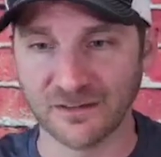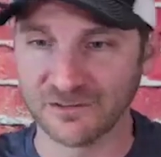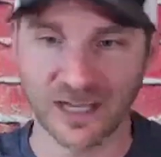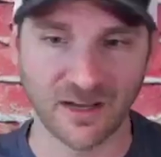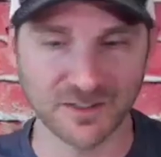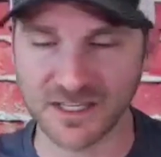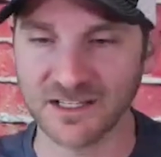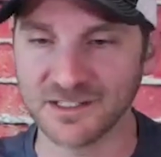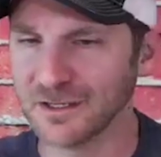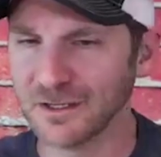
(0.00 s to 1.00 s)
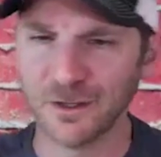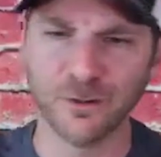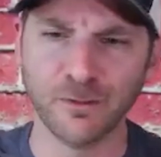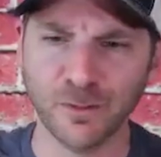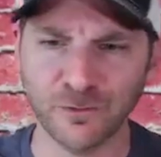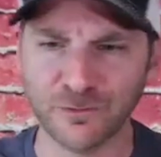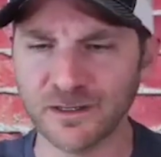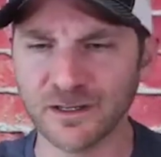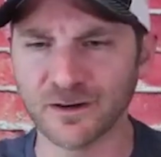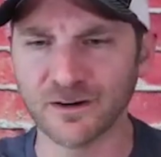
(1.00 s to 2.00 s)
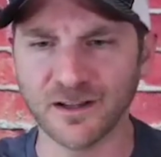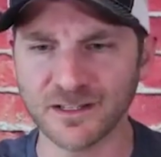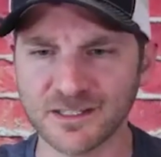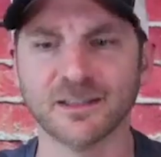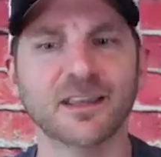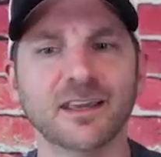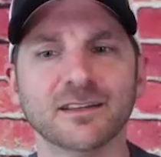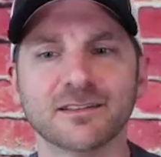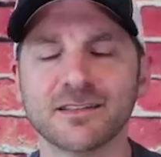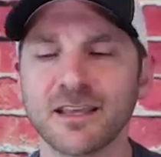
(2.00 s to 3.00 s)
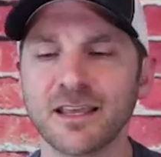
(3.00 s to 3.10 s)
They've downsized, moved near us and the kids.